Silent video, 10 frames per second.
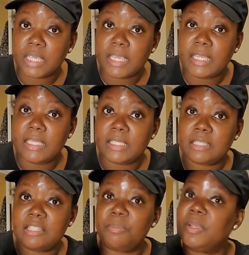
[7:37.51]
he
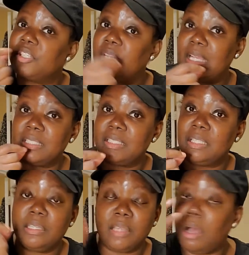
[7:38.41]
specializes
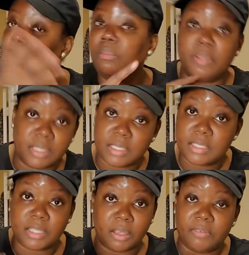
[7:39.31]
in all of this
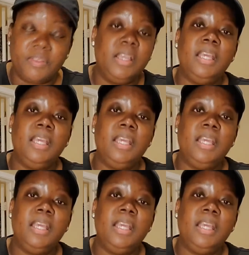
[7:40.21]
stuff,